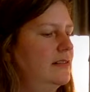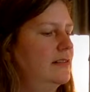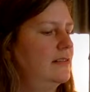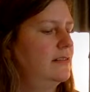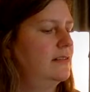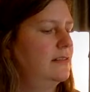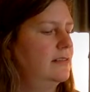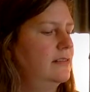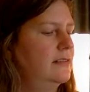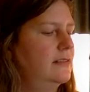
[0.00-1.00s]

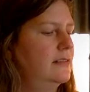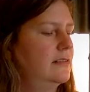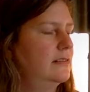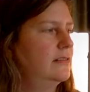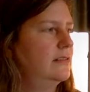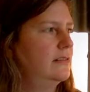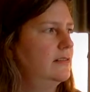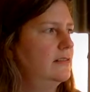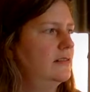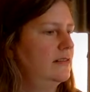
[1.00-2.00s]

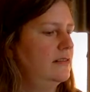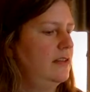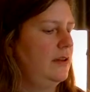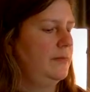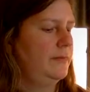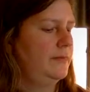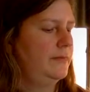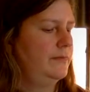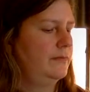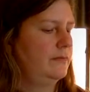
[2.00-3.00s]

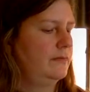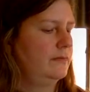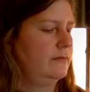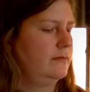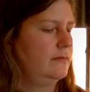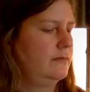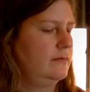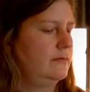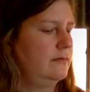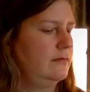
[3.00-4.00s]

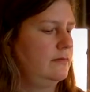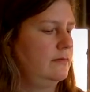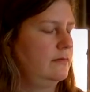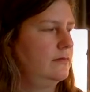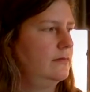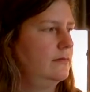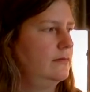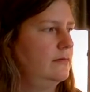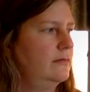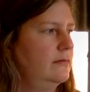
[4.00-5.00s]

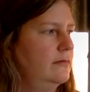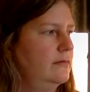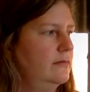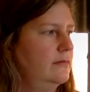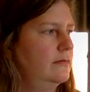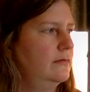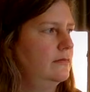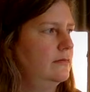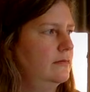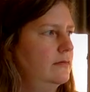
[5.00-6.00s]

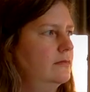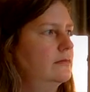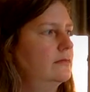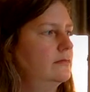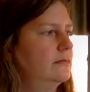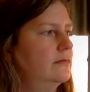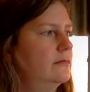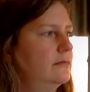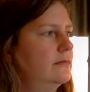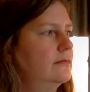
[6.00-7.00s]

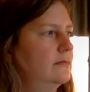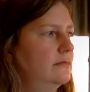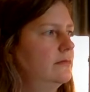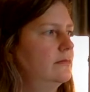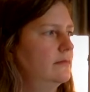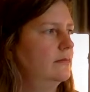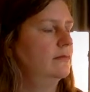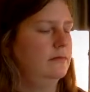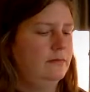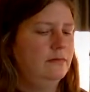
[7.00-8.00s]
No words are spoken by the person on screen.